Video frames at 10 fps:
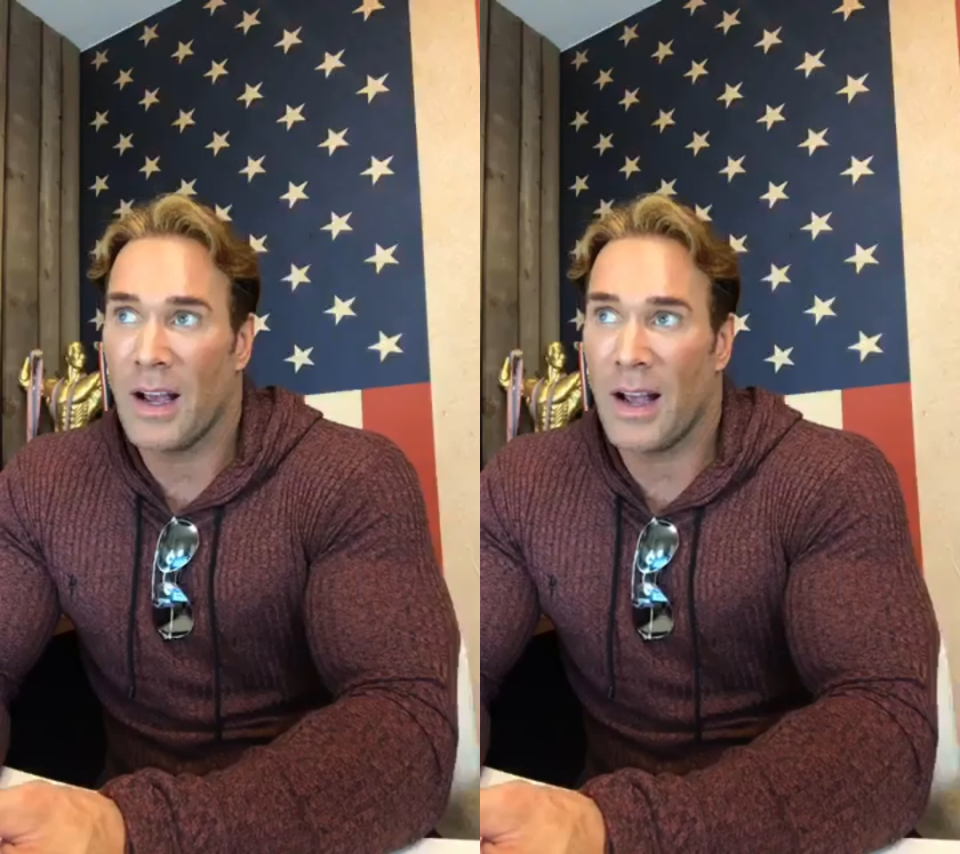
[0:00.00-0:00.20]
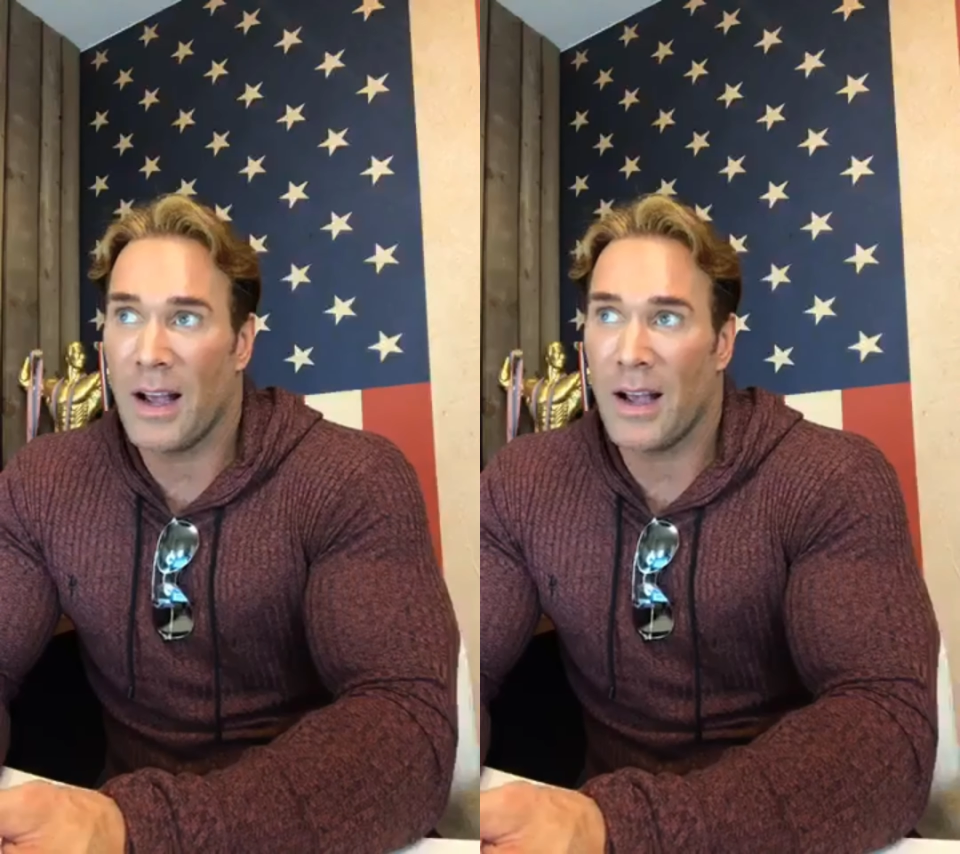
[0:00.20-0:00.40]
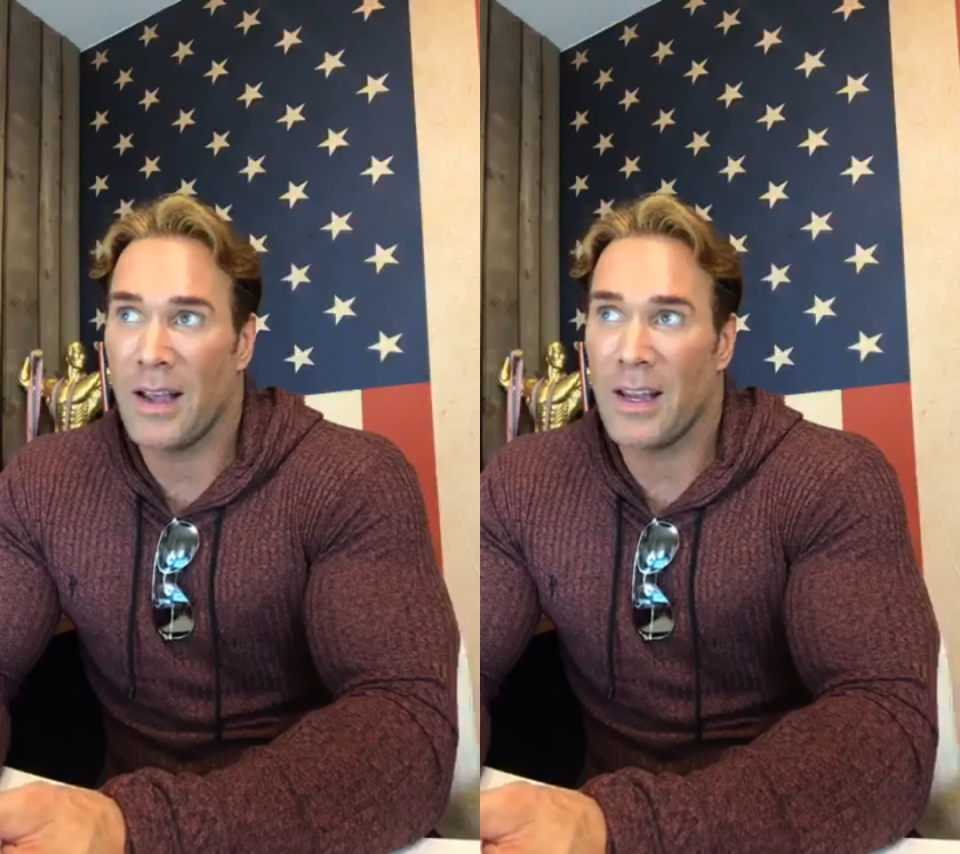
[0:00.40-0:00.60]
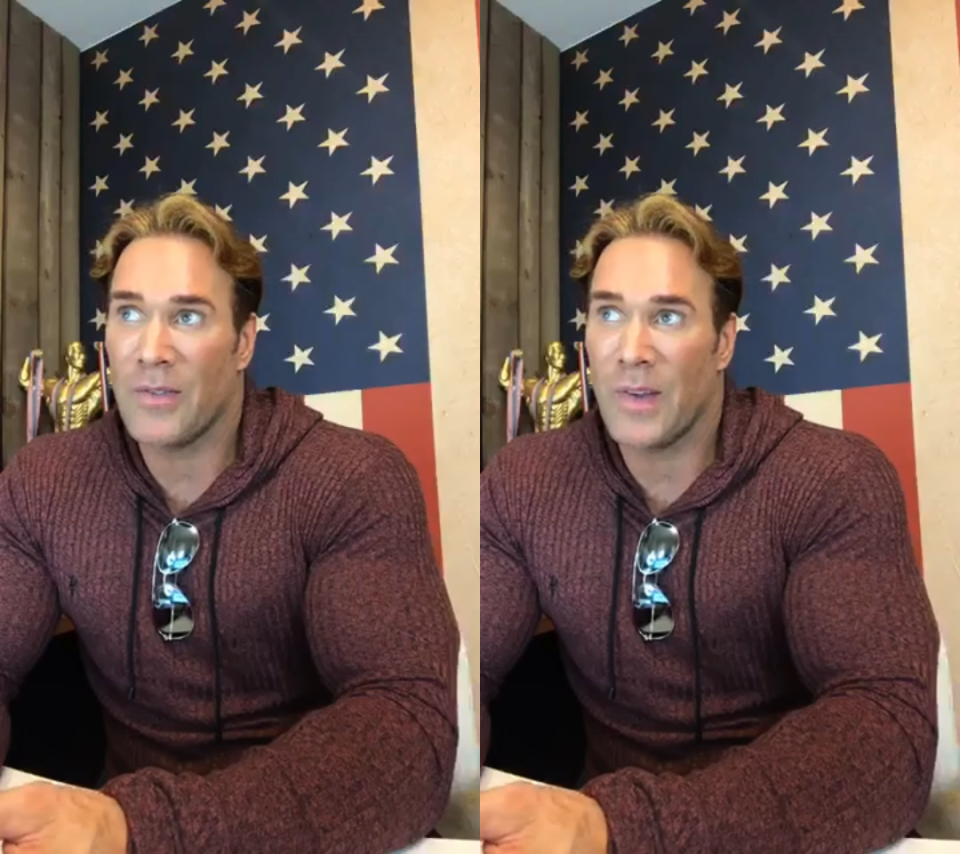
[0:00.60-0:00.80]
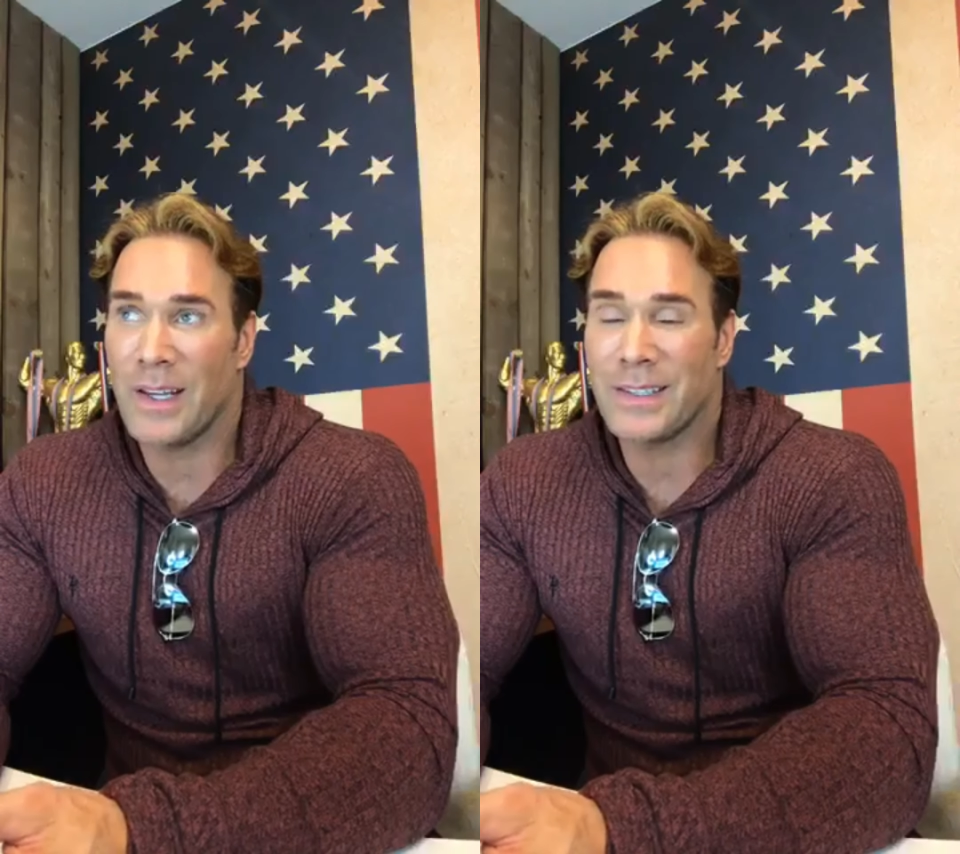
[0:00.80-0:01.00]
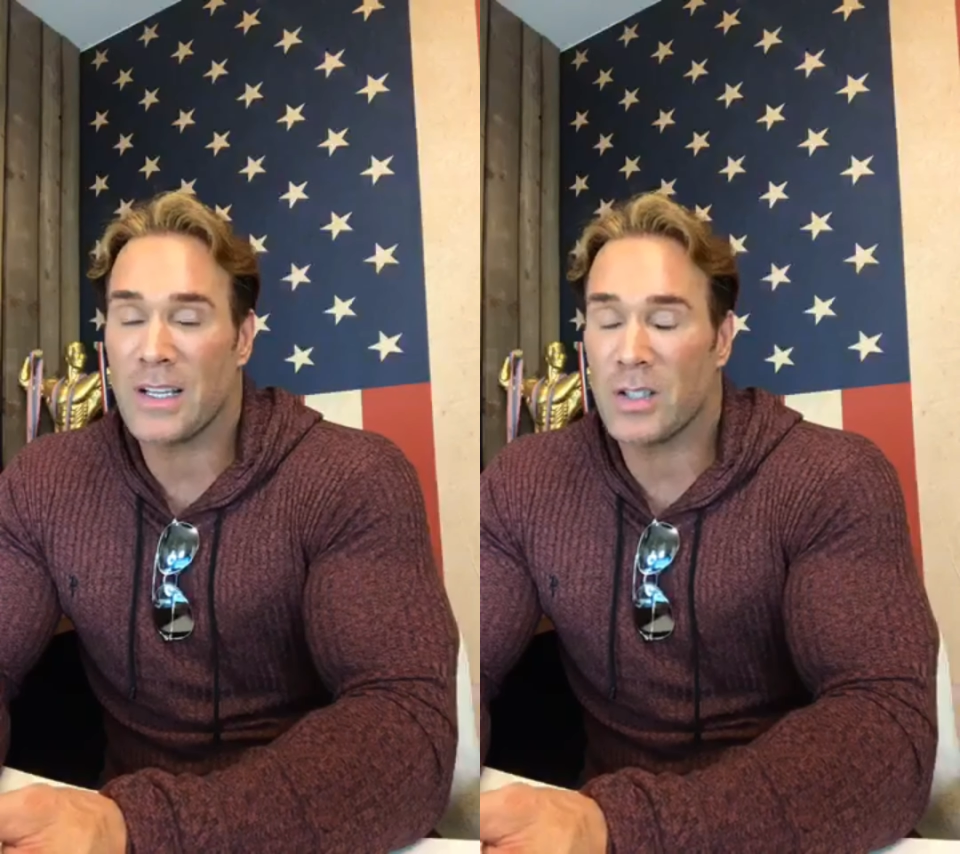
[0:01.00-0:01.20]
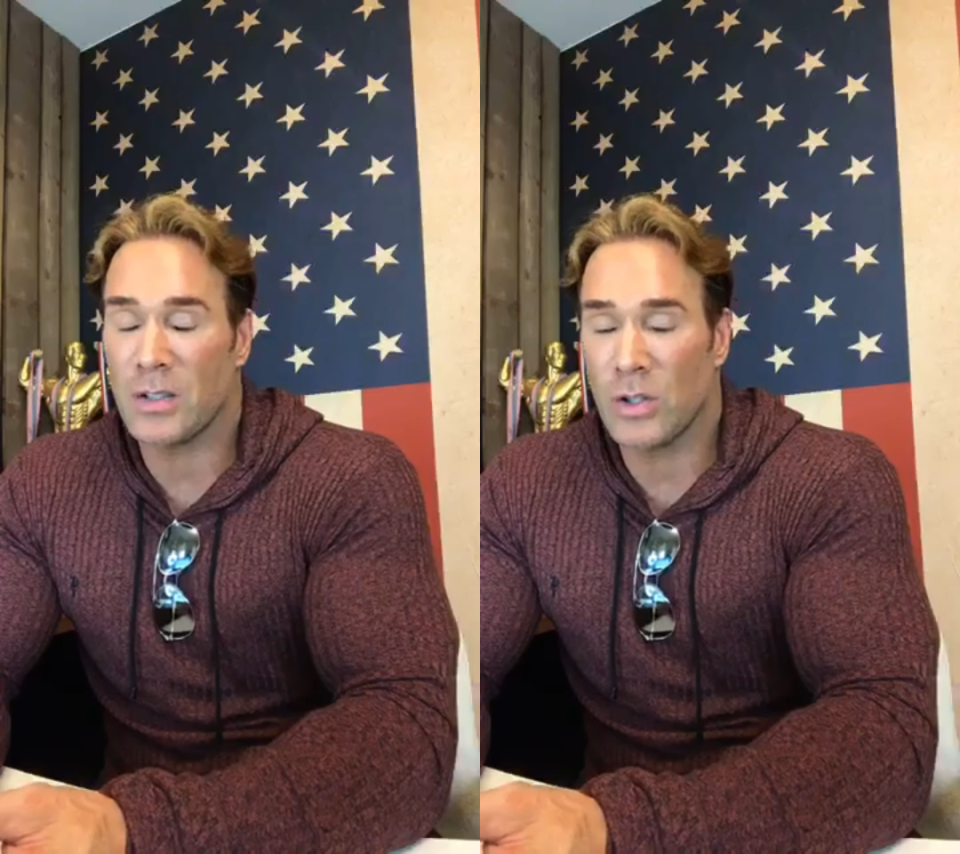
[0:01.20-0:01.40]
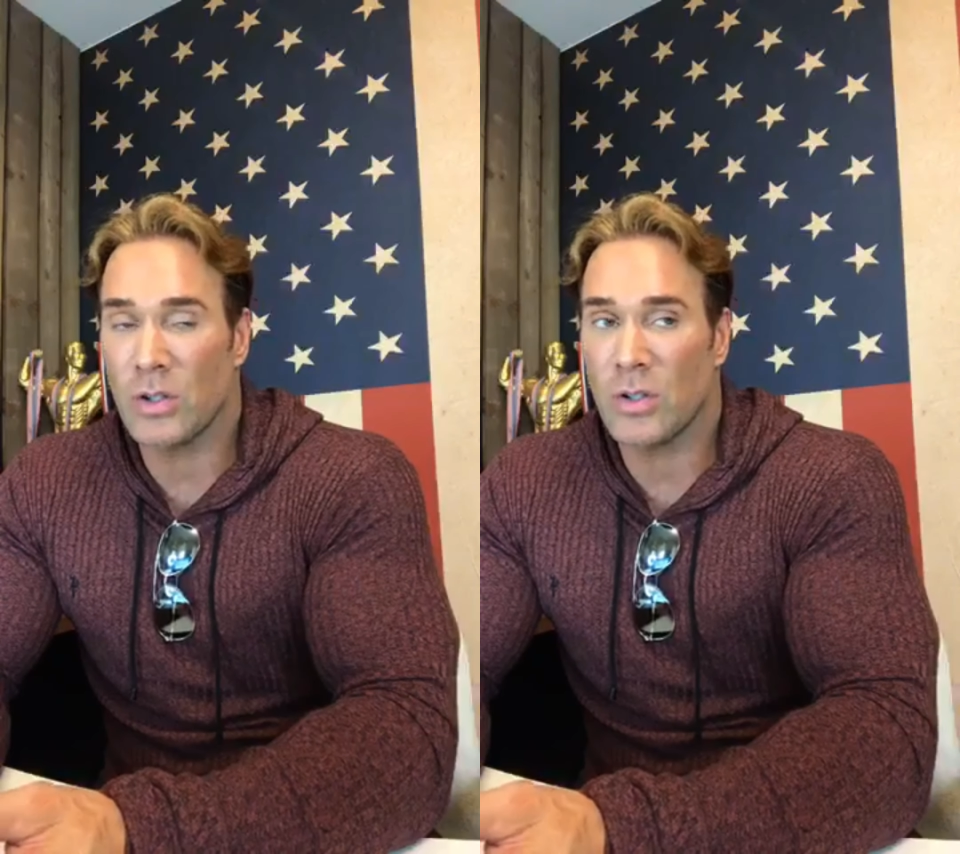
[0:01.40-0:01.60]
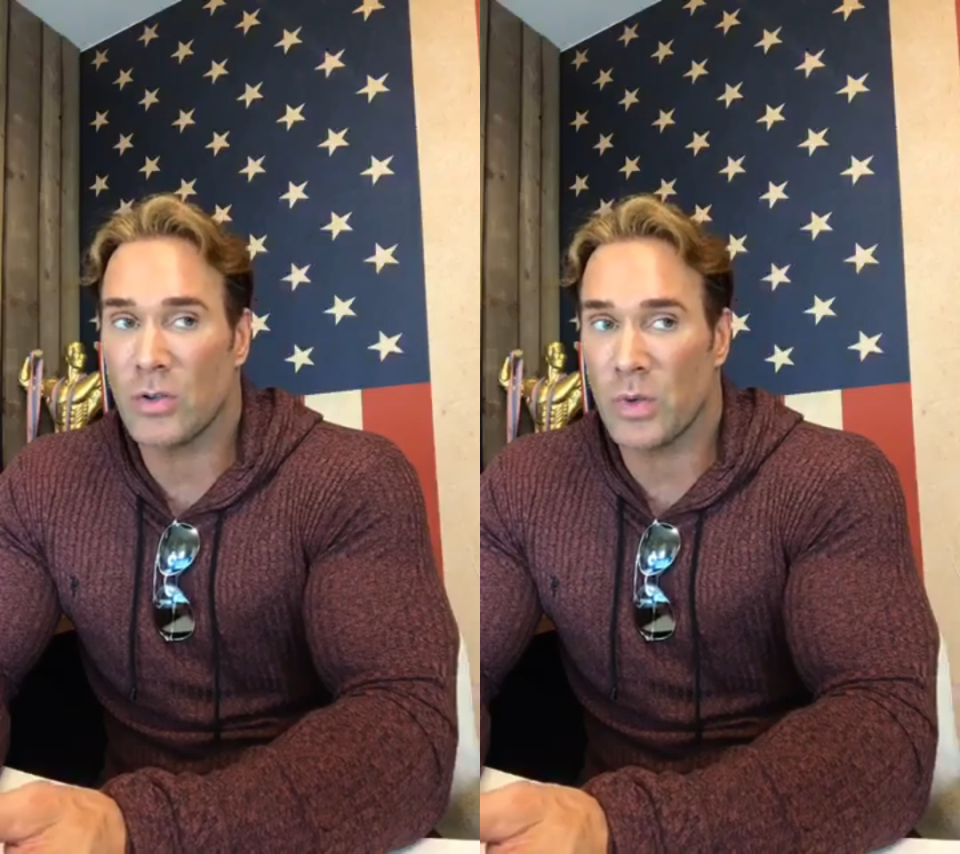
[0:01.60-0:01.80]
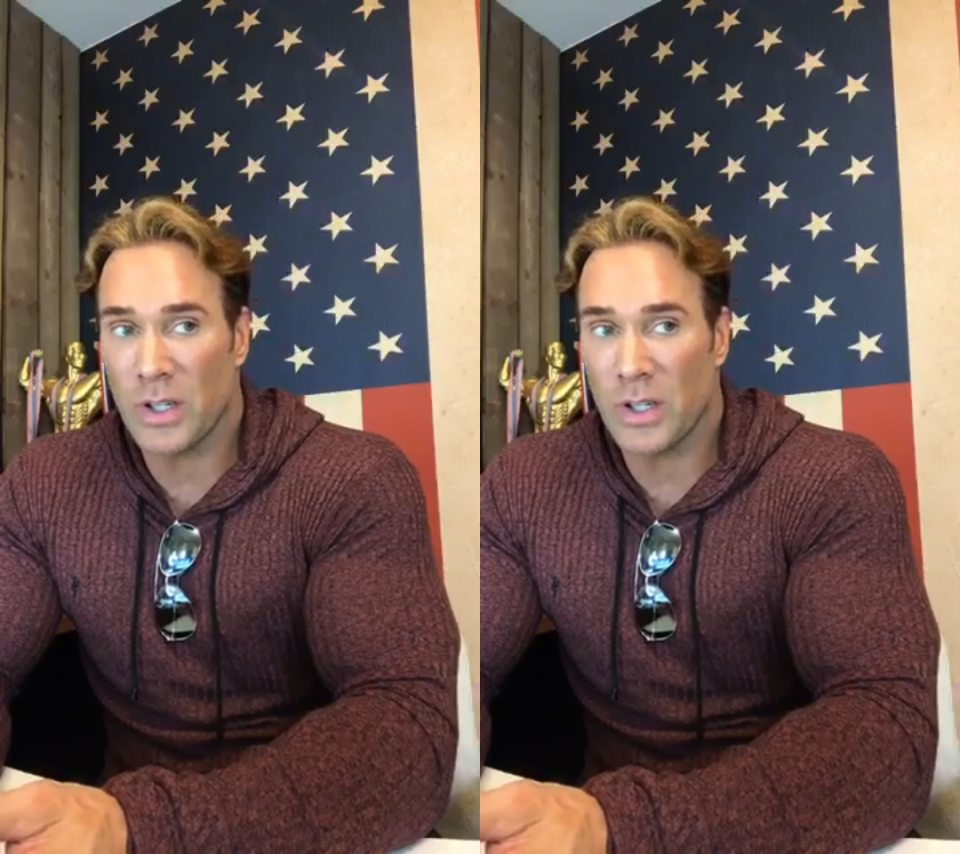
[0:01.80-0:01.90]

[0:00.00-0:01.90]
if it doesn't look good,